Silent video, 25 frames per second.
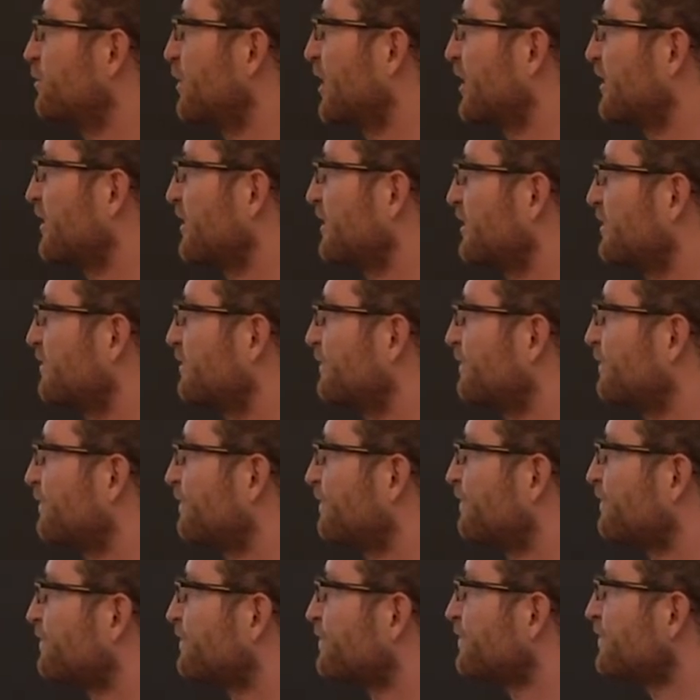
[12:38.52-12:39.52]
market.
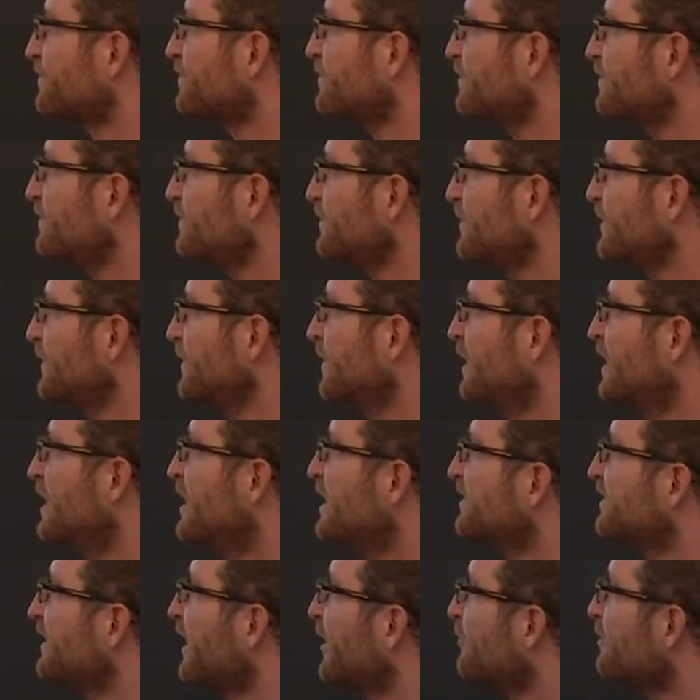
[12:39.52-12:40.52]

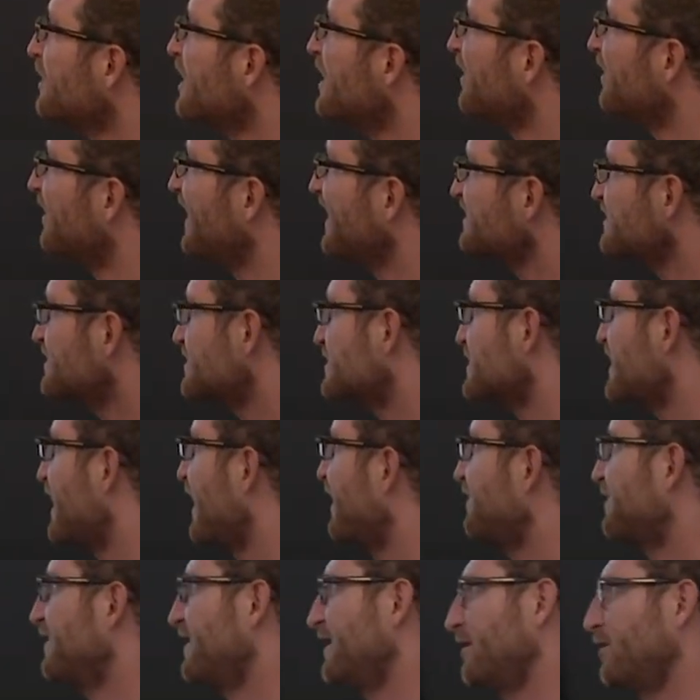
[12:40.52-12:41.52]
Now, that's, I
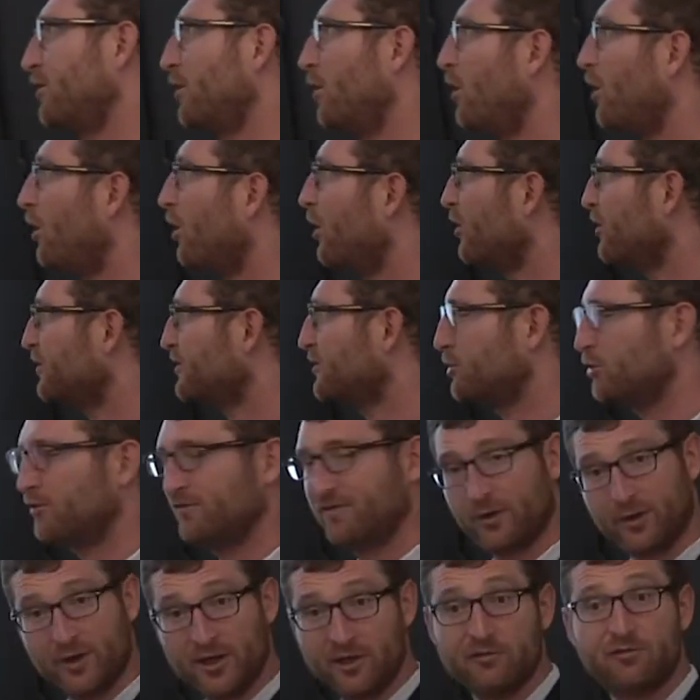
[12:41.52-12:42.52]
think, all you know,
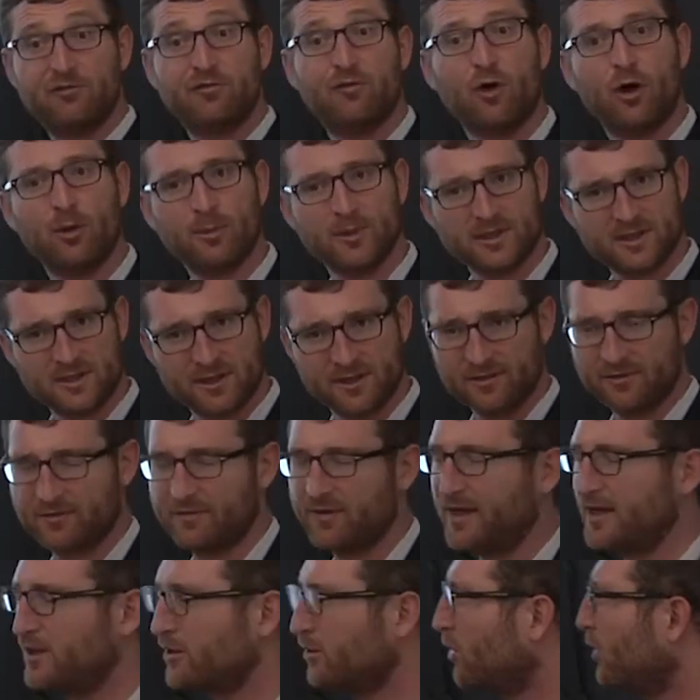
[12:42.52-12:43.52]
very informative,
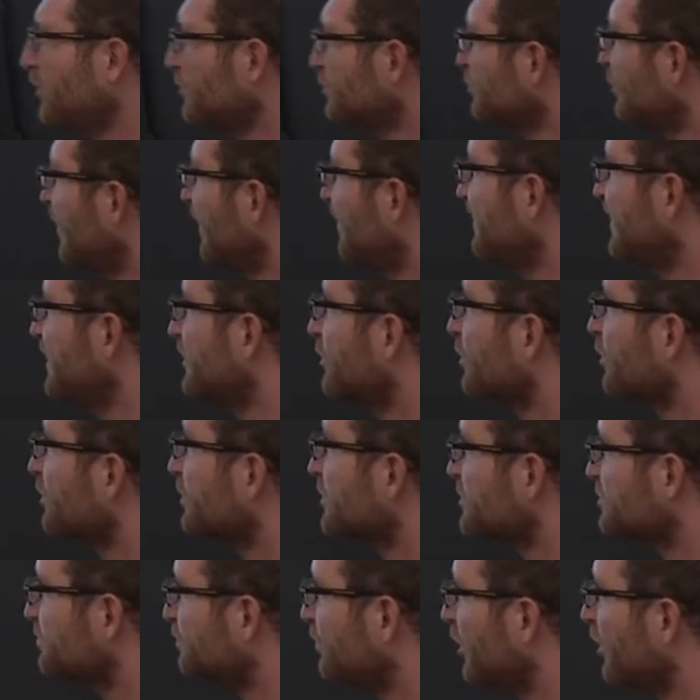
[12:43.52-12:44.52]
and it also, I think,
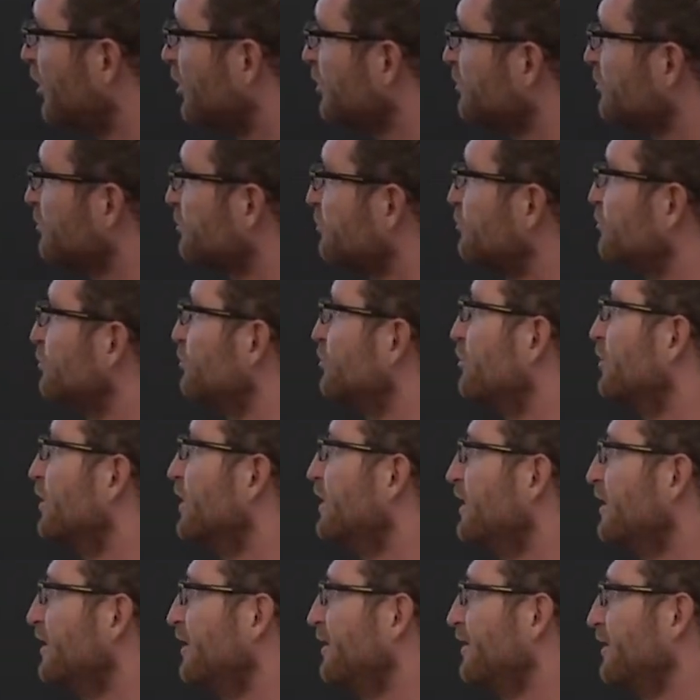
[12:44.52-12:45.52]
corresponds to
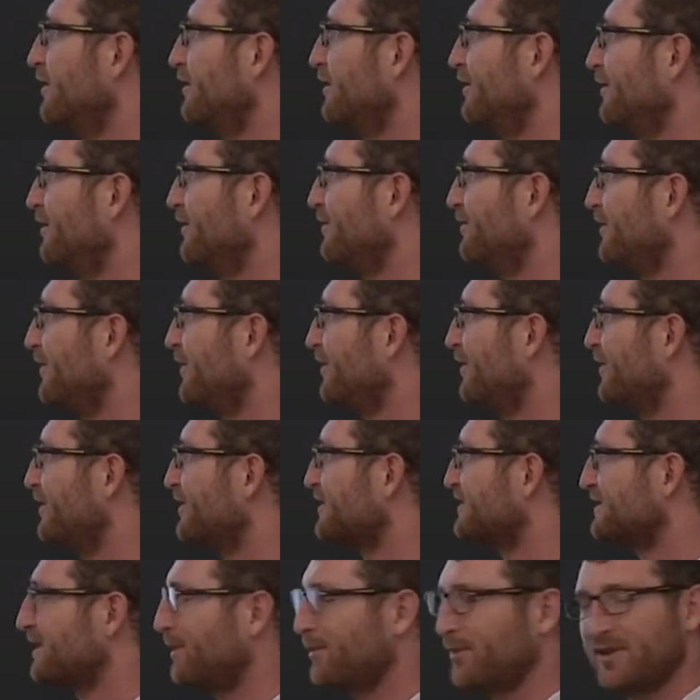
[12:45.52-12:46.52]
um, uh,
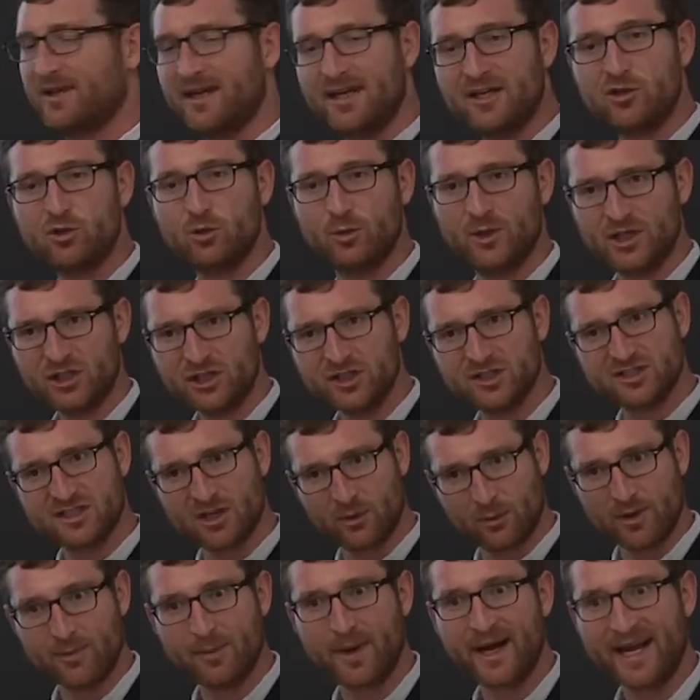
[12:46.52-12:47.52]
some of the intuitions that
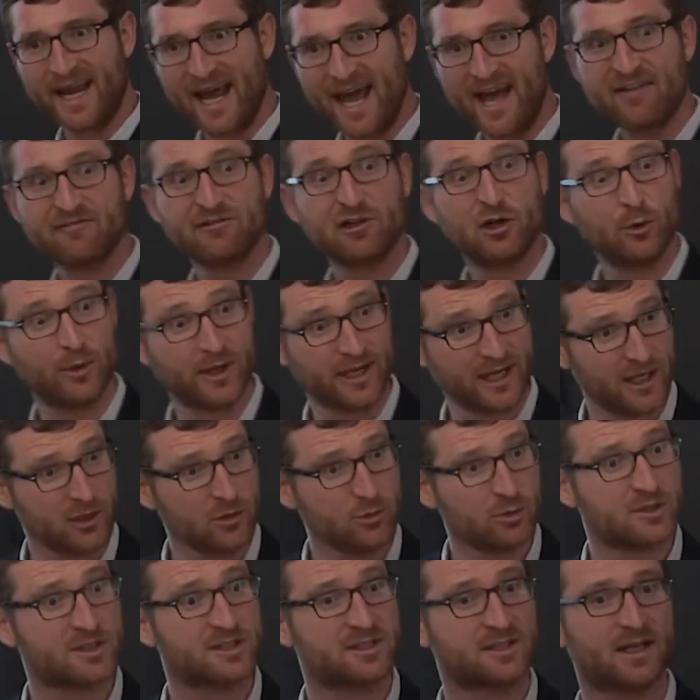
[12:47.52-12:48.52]
we might have going
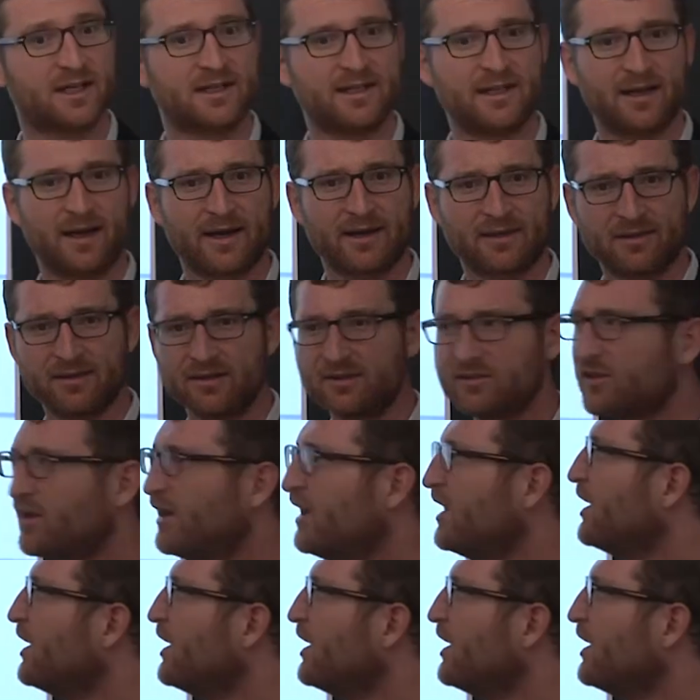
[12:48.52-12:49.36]
into a study like this.